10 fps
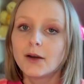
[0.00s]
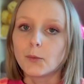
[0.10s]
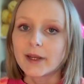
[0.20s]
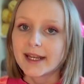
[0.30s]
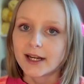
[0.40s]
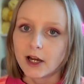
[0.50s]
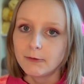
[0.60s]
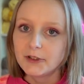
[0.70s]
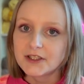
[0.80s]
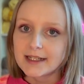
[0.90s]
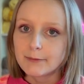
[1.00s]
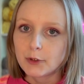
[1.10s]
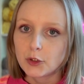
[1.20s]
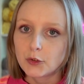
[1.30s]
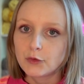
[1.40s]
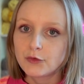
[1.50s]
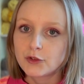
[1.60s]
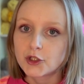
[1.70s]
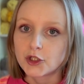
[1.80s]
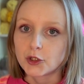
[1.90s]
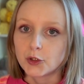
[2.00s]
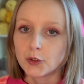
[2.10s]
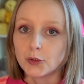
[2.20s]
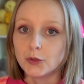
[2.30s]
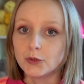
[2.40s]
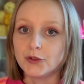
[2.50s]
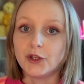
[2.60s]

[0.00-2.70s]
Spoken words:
We can obviously move to